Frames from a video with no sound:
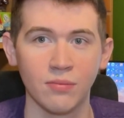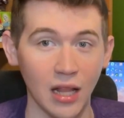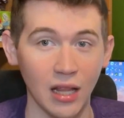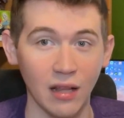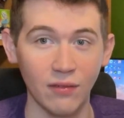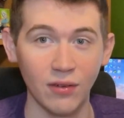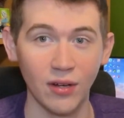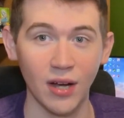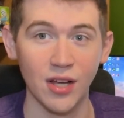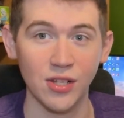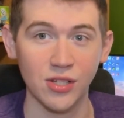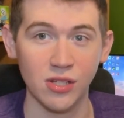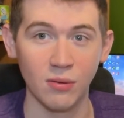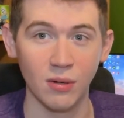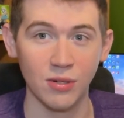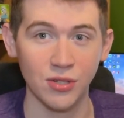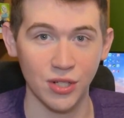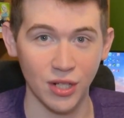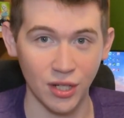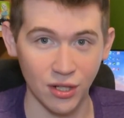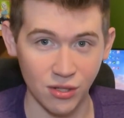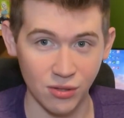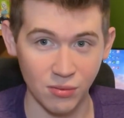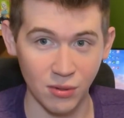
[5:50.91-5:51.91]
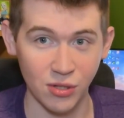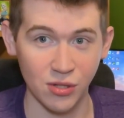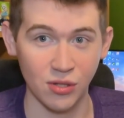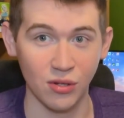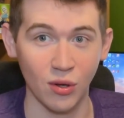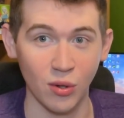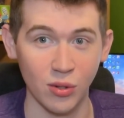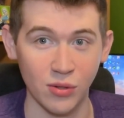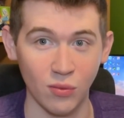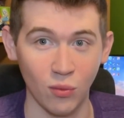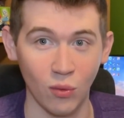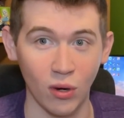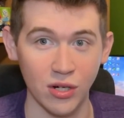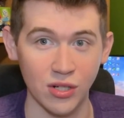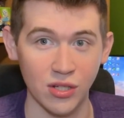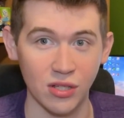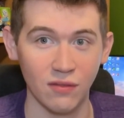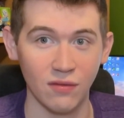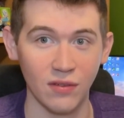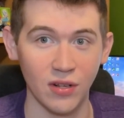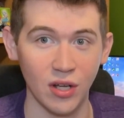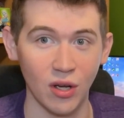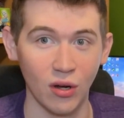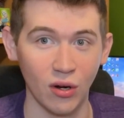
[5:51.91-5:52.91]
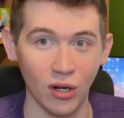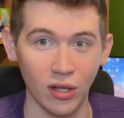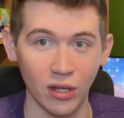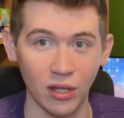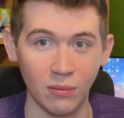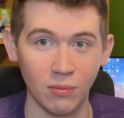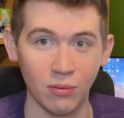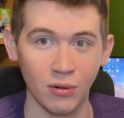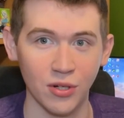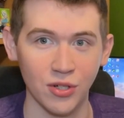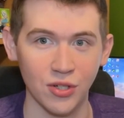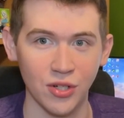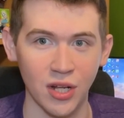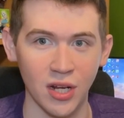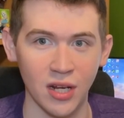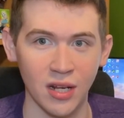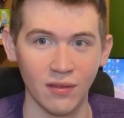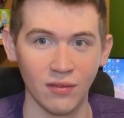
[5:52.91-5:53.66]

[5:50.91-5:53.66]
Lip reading: I love you guys so much. Thank you as much as always for watching the video. Greatly appreciate it.